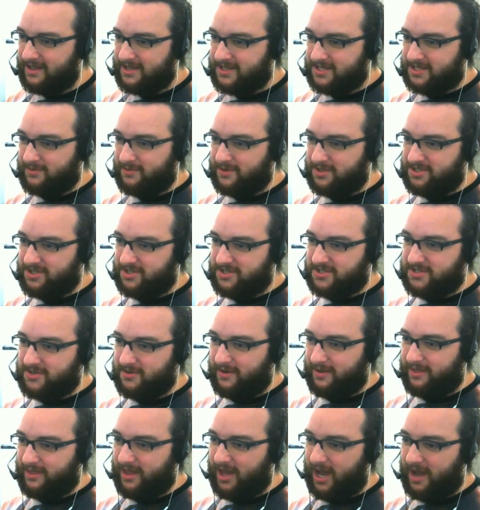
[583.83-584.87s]
So we're just
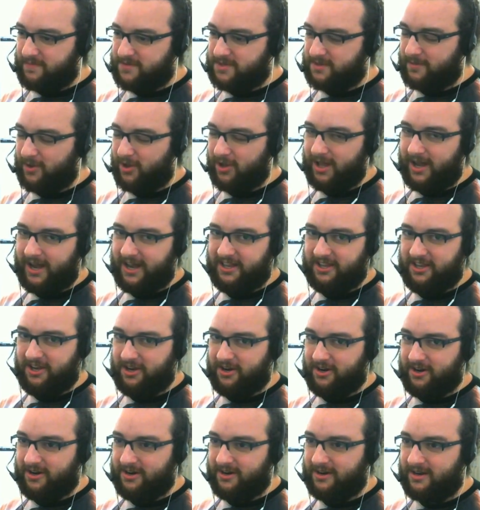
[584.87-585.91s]
doing the optimal line
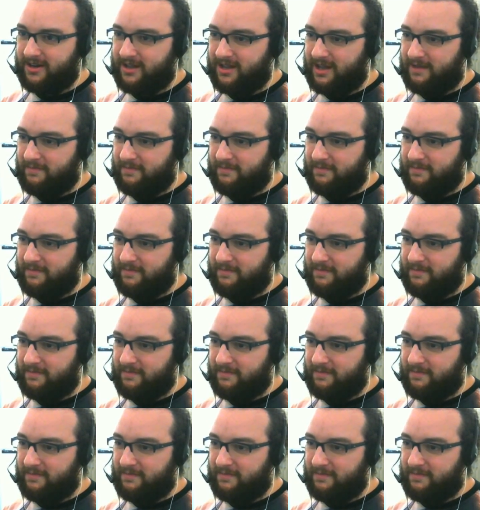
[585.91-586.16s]
here.